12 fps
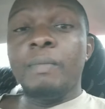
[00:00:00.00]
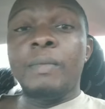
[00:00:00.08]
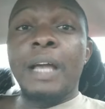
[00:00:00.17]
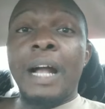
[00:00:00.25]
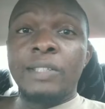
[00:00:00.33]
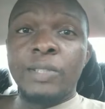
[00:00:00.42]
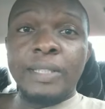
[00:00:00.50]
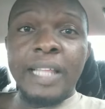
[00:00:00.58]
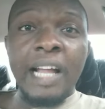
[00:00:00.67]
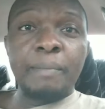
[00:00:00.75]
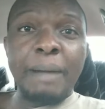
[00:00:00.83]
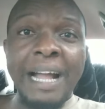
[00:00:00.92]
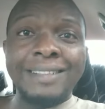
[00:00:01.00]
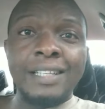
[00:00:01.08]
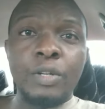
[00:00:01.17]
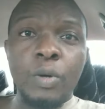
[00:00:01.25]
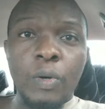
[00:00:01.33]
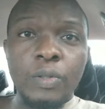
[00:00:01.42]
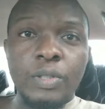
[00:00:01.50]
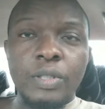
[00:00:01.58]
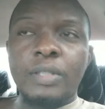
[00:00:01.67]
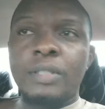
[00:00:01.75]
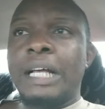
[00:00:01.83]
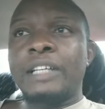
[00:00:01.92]
as you take by the goat,
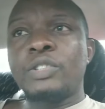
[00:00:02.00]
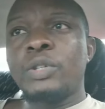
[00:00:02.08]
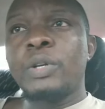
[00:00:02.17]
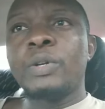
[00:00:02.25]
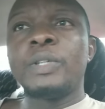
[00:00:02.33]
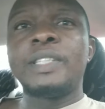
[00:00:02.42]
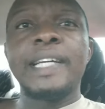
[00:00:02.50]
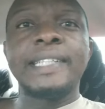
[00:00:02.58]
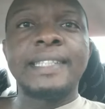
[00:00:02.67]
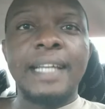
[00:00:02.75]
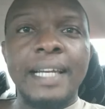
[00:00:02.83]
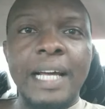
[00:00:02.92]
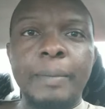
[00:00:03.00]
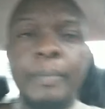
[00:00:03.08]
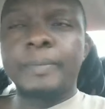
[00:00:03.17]
now so you will take sell am.